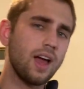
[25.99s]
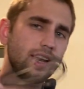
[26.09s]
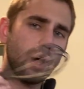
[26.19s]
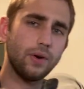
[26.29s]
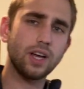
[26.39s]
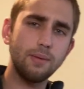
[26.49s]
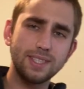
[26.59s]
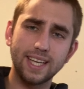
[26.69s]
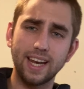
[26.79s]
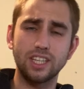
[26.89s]
Now, when it comes
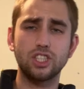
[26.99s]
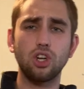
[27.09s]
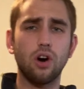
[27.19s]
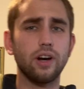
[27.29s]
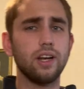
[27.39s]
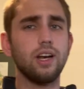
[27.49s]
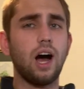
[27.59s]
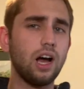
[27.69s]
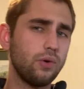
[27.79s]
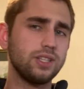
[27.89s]
to getting started,
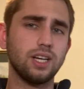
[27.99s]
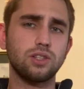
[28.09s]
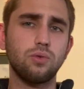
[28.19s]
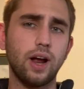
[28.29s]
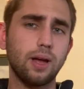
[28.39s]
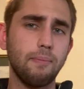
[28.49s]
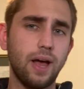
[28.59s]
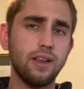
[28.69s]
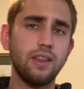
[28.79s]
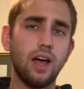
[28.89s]
I always like to
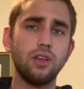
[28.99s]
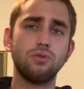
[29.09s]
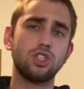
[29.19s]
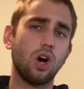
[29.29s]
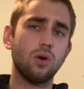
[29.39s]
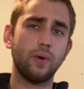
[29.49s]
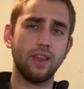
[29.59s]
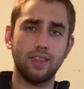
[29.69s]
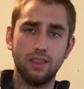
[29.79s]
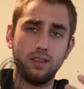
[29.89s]
recommend that you start
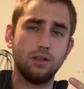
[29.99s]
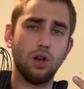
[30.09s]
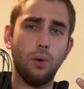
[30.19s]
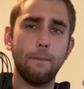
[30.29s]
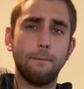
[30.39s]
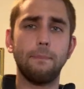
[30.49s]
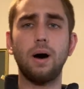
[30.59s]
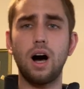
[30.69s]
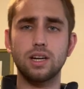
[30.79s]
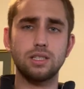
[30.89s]
with, you know,
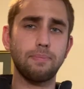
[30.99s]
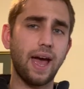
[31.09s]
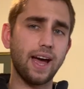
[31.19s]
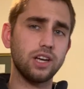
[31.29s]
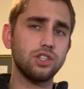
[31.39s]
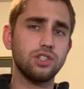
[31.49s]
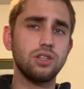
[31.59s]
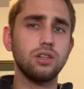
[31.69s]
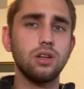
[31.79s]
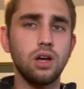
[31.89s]
boxed packaged
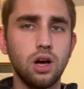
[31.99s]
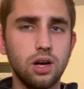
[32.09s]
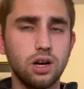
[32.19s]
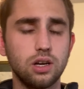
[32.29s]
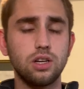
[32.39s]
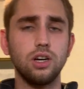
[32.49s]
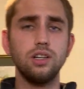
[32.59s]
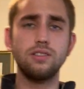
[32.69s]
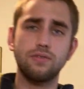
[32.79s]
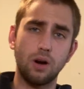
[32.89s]
uh,
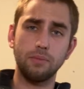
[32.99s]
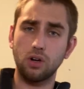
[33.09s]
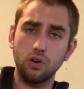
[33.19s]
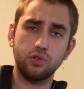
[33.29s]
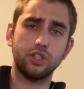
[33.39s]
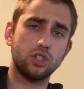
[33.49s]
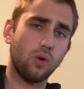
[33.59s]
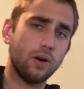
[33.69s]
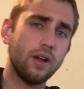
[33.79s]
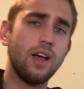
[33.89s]
goods from the grocery
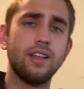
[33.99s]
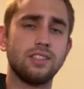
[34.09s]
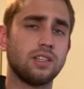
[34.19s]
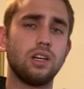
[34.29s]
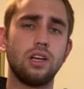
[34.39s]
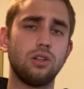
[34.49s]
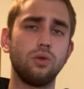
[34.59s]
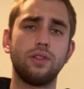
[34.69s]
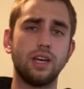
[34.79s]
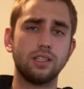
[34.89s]
store. This is going to
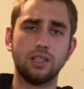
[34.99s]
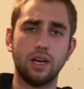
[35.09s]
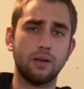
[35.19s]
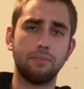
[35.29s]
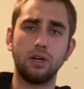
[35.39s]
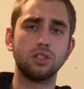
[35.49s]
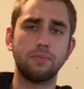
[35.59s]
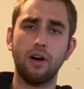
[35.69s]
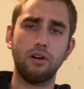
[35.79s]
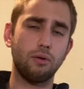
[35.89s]
include things like
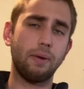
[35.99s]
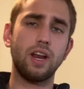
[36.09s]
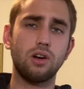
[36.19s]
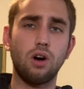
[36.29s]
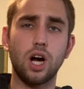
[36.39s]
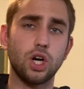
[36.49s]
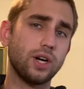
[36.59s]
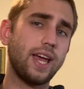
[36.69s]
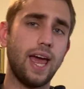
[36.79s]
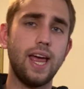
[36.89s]
Pillsbury or Betty Crocker
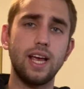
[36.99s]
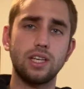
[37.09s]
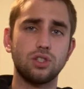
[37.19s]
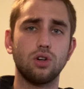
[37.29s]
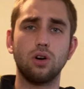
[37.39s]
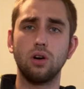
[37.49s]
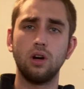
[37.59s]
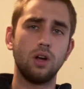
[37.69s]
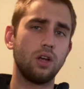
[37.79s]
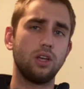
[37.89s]
cakes or,
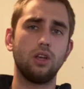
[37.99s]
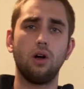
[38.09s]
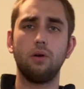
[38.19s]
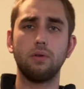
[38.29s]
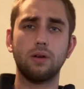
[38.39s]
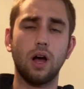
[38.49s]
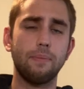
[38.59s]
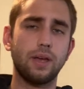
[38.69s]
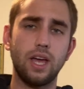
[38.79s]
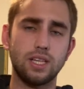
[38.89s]
you know,
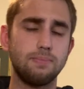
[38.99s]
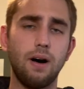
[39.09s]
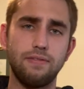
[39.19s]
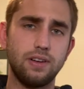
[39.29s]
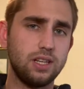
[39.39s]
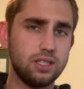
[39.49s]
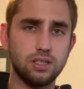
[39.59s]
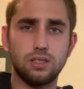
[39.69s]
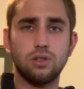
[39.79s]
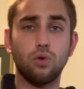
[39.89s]
cupcakes,
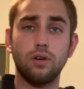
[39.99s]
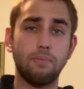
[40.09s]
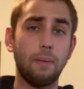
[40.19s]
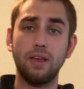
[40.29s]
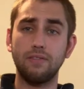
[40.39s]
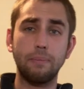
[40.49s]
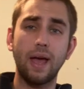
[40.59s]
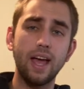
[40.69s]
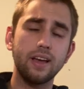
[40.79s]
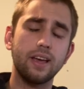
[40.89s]
muffins, or maybe even
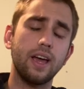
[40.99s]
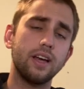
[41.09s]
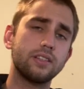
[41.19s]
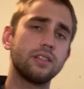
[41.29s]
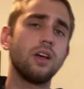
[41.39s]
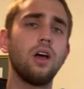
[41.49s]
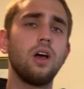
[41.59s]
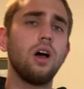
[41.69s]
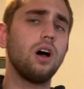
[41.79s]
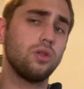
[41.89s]
pancakes.
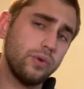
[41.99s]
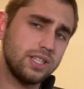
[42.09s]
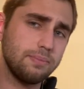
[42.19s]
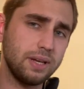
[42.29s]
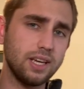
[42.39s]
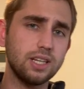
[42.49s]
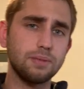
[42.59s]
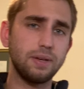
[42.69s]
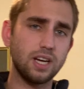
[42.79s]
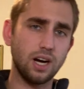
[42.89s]
Uh, the reason being is
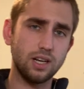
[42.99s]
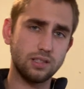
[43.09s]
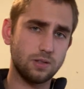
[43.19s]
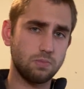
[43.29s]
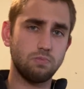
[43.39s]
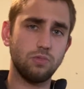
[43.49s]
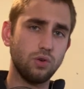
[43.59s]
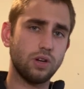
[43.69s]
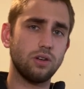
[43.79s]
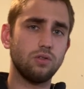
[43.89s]
because you
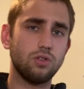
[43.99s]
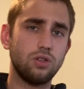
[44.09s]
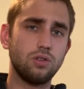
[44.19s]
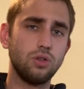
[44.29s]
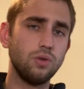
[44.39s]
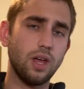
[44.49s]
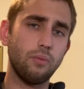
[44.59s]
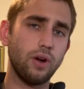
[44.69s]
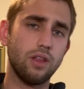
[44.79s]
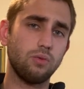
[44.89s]
can do them
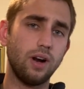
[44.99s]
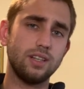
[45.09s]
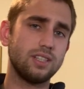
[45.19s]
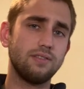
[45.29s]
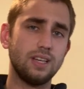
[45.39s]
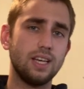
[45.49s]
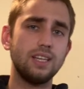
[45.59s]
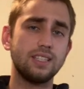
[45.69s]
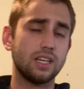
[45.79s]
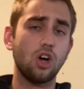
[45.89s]
with relative
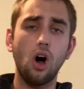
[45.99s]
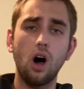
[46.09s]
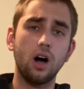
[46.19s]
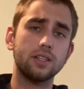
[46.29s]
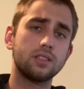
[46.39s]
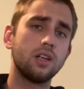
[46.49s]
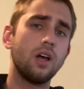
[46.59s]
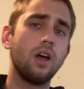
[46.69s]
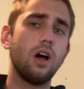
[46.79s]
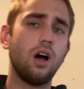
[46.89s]
ease and cost.
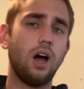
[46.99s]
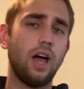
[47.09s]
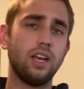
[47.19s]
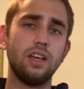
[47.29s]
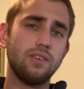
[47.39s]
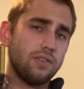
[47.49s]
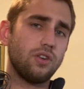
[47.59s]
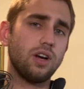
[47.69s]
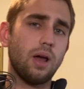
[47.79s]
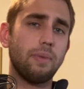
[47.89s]
Uh, and even if you're
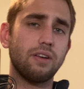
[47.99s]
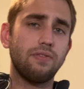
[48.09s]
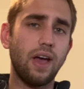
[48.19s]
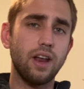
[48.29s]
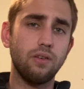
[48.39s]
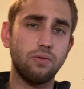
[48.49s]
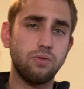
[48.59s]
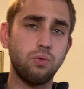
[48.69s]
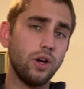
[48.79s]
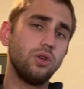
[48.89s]
not a big fan of
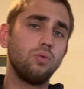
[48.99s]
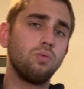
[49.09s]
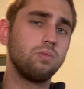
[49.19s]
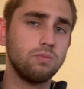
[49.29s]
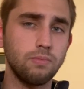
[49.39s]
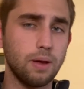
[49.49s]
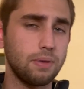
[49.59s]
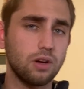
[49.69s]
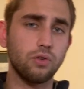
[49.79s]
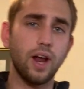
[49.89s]
what you might be
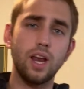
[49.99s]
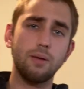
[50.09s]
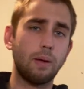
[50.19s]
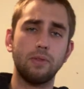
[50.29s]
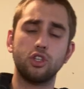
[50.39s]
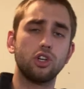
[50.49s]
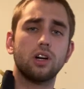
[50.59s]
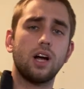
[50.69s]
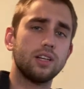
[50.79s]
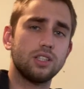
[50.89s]
creating, maybe the sugar
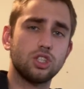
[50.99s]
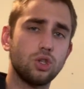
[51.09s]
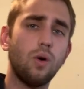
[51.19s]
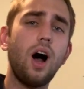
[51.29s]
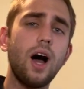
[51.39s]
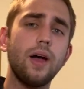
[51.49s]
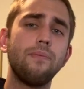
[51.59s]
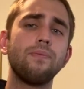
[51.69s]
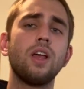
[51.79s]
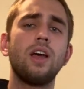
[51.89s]
content's too high,
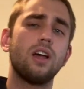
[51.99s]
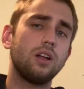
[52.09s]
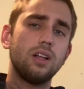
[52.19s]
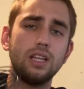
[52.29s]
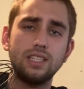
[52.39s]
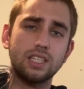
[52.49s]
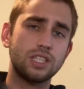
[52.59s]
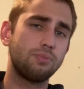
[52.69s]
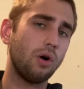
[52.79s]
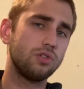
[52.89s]
it'll at least
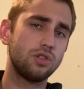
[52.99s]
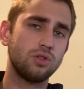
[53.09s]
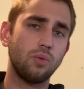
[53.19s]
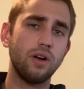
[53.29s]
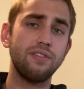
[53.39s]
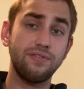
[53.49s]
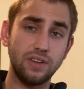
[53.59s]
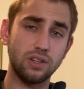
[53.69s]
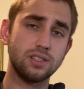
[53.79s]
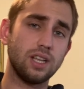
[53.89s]
expose you to what it
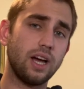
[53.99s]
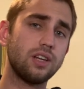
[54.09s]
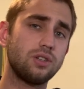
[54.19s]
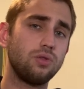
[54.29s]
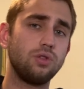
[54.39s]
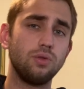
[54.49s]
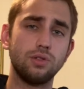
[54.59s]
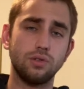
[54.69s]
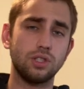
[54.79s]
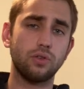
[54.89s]
feels like to use
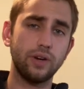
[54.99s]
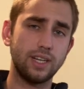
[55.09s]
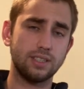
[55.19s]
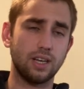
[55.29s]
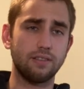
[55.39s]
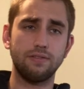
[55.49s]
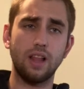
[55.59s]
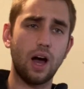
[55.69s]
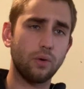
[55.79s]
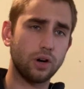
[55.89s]
those ingredients like
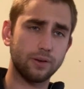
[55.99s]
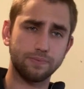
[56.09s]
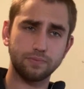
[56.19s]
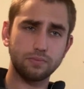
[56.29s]
flour,